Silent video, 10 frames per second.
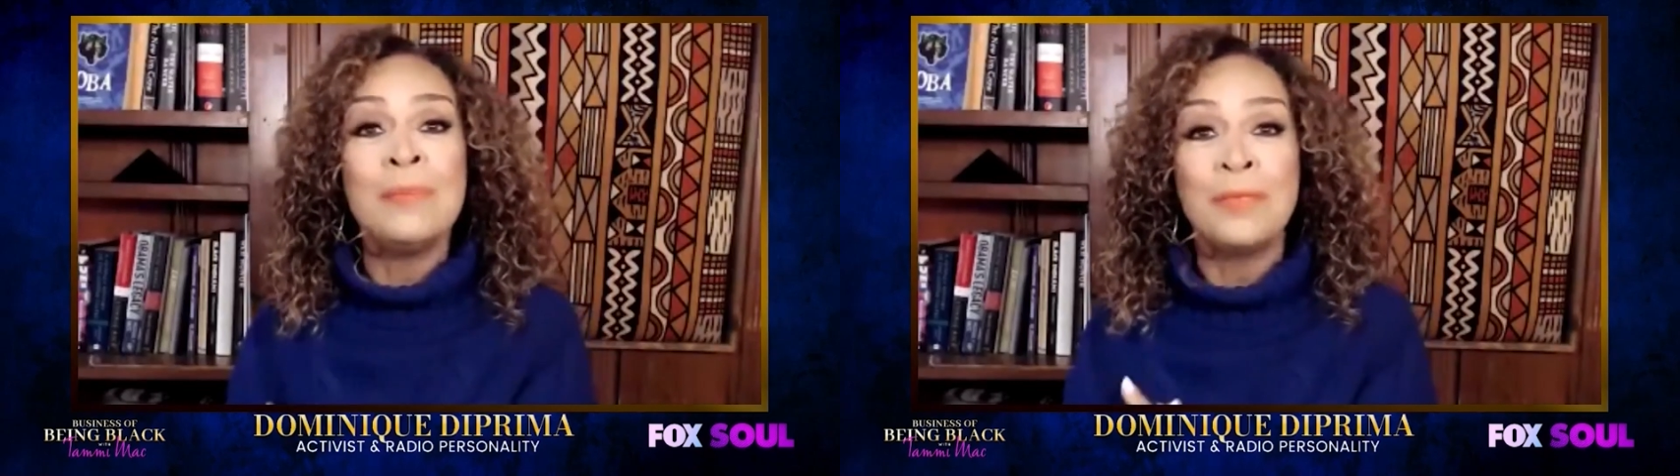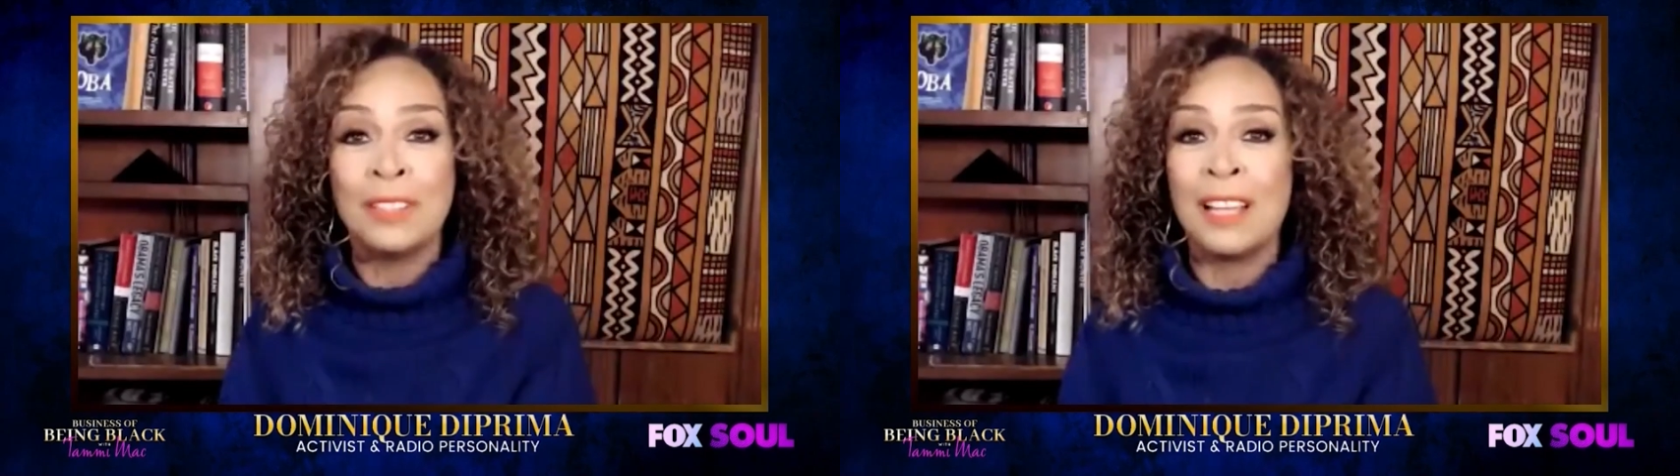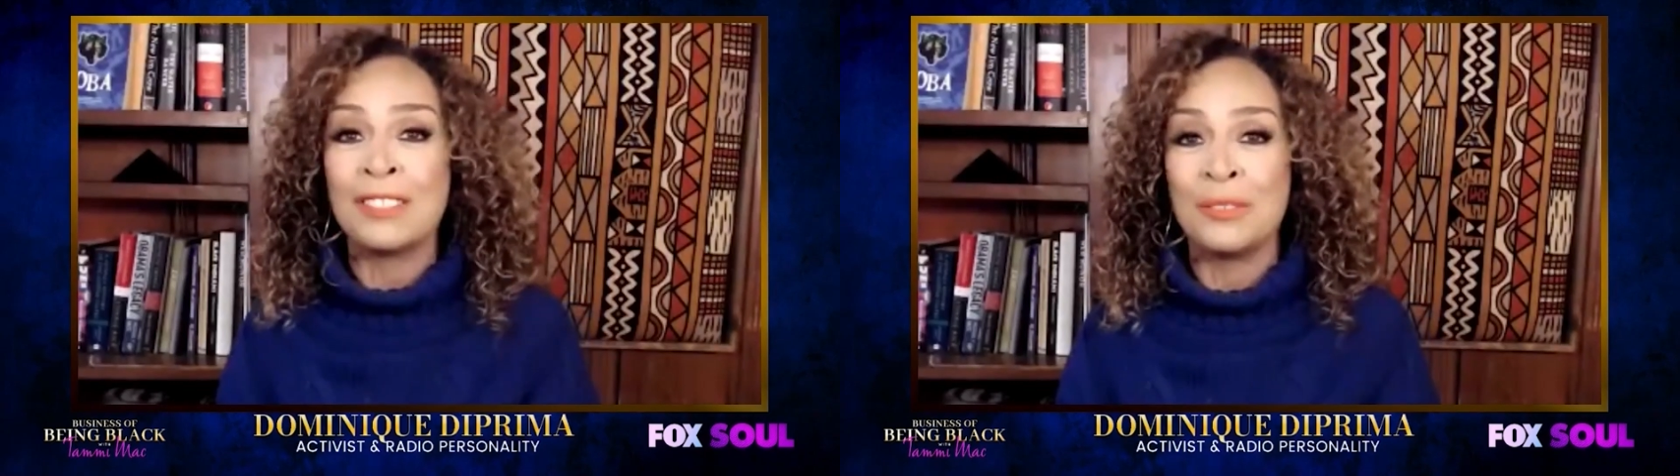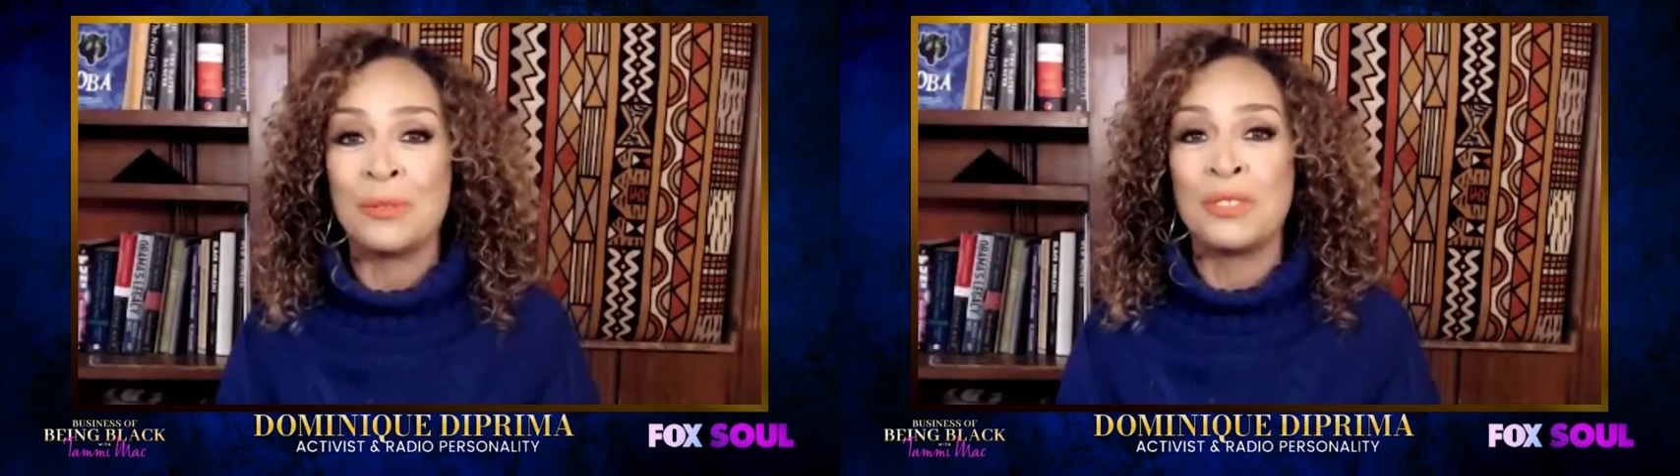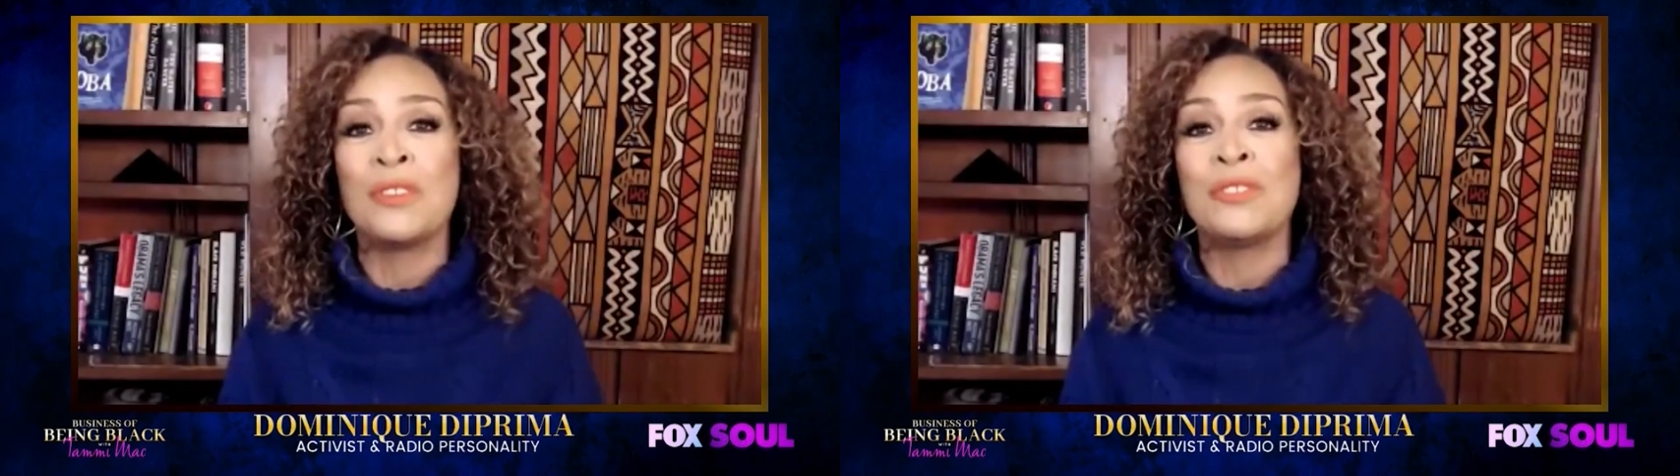election
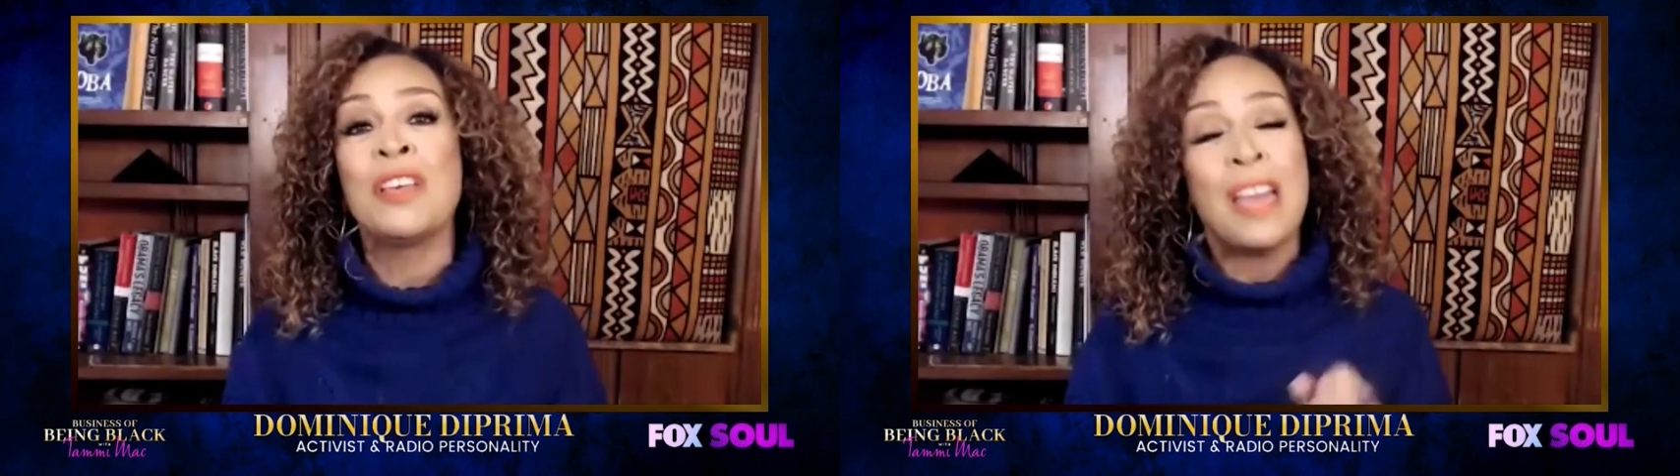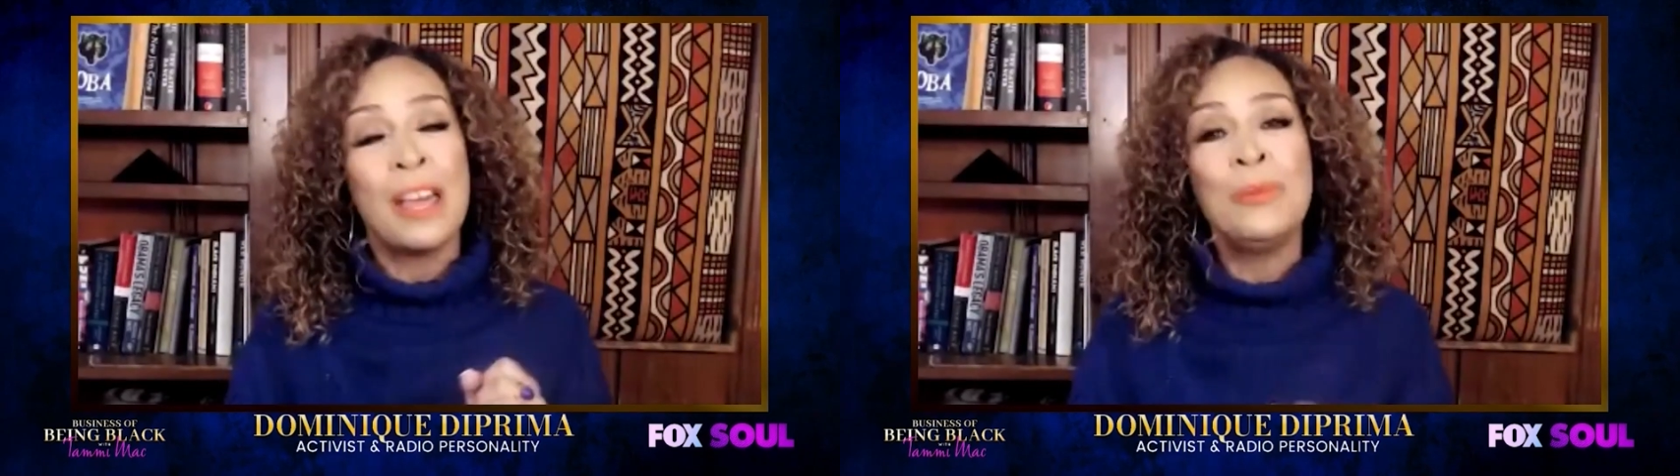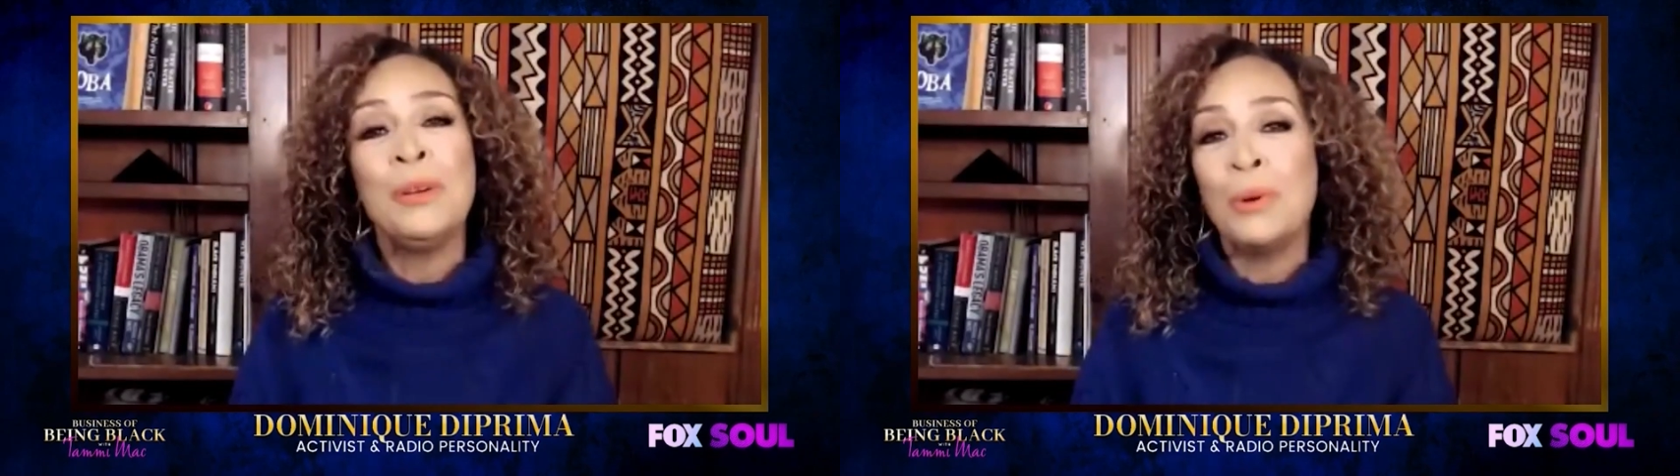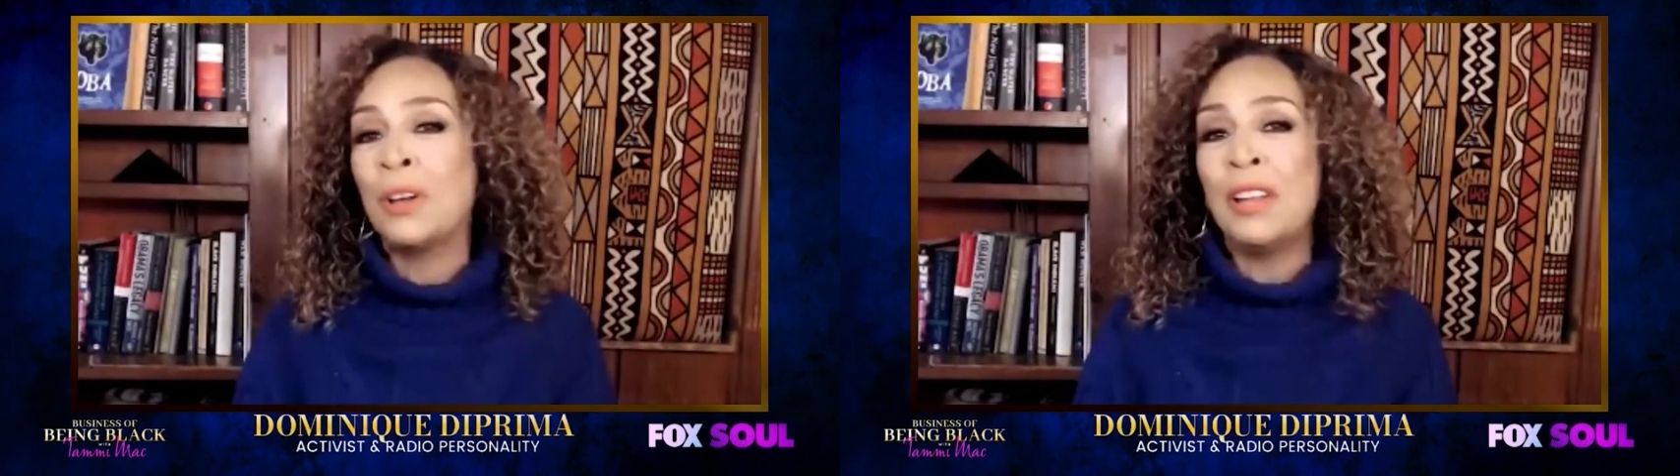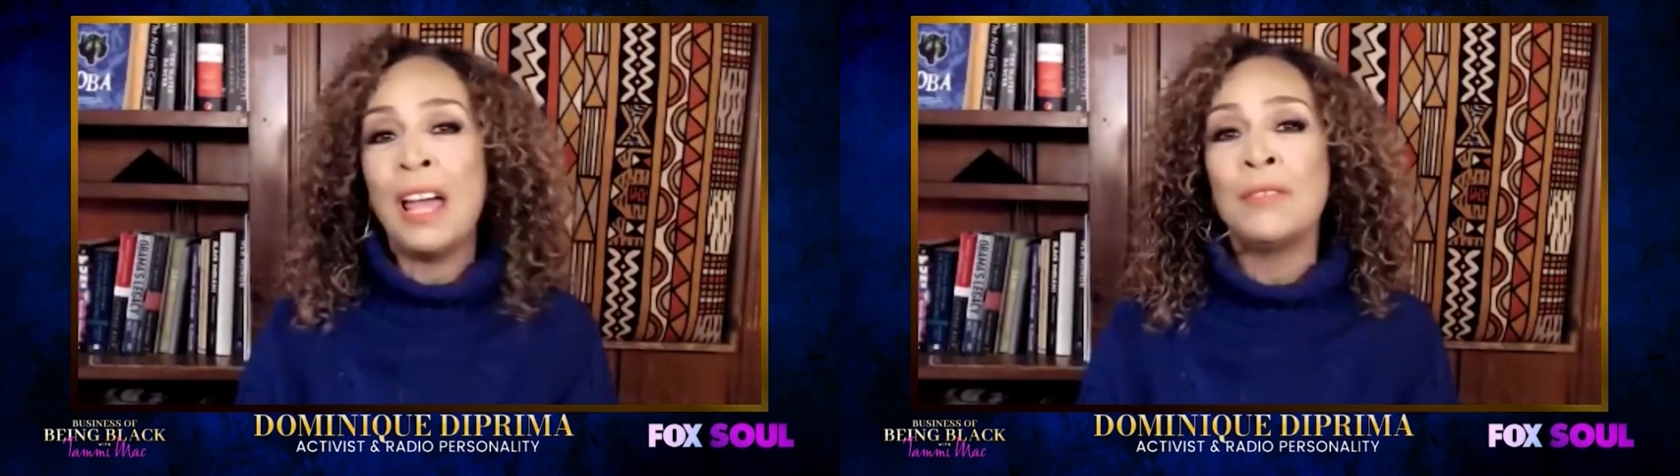results. And we were going to have